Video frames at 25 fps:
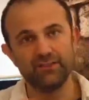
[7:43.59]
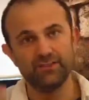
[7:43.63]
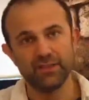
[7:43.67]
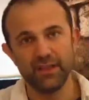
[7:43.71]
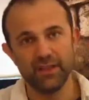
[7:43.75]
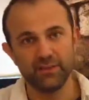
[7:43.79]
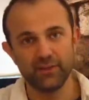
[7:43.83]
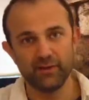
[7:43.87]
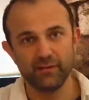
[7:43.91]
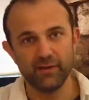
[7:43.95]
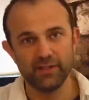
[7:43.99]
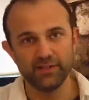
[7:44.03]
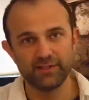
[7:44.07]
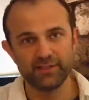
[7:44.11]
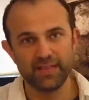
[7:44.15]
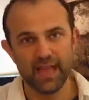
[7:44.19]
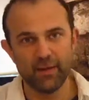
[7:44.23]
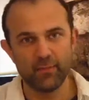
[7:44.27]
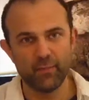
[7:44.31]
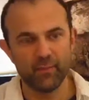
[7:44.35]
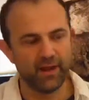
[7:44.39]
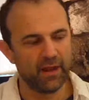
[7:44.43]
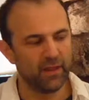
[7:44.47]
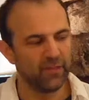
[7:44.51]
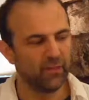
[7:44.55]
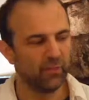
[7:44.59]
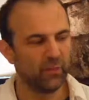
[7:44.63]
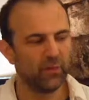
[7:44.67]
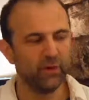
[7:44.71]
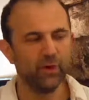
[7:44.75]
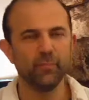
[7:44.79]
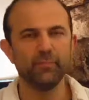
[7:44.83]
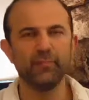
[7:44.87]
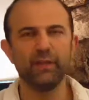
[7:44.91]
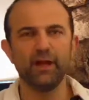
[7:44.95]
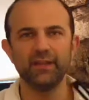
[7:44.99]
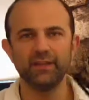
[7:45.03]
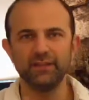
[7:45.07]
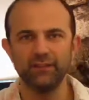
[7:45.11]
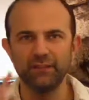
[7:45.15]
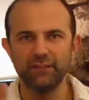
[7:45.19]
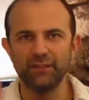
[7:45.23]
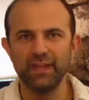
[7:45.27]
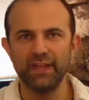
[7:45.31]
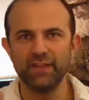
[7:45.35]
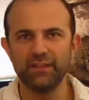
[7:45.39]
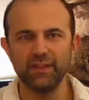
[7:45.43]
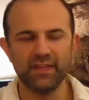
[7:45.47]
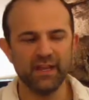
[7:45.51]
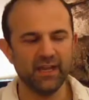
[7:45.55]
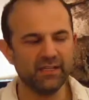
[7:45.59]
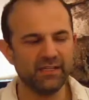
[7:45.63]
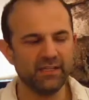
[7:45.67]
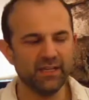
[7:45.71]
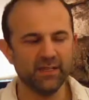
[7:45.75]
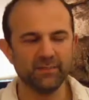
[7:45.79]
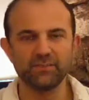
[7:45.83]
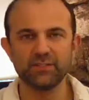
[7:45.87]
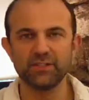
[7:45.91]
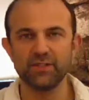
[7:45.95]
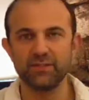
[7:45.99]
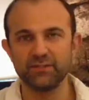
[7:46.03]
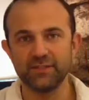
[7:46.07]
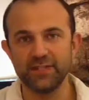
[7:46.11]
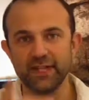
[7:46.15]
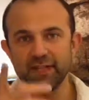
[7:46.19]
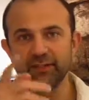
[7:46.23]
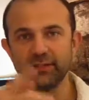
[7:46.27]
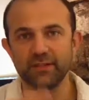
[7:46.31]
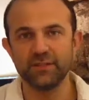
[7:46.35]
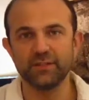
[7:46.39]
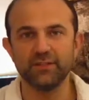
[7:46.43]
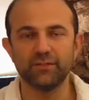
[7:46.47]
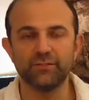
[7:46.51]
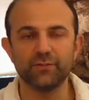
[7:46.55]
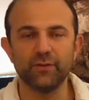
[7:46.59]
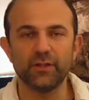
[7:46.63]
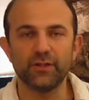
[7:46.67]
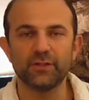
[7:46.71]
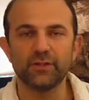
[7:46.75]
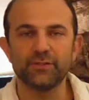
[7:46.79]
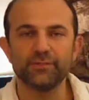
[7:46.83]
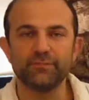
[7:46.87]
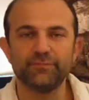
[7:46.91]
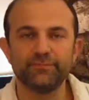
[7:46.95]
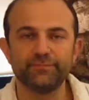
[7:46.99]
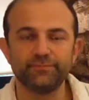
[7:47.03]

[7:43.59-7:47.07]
Not the greatest cameraman in the world, but you get the idea. So take a look at this footage.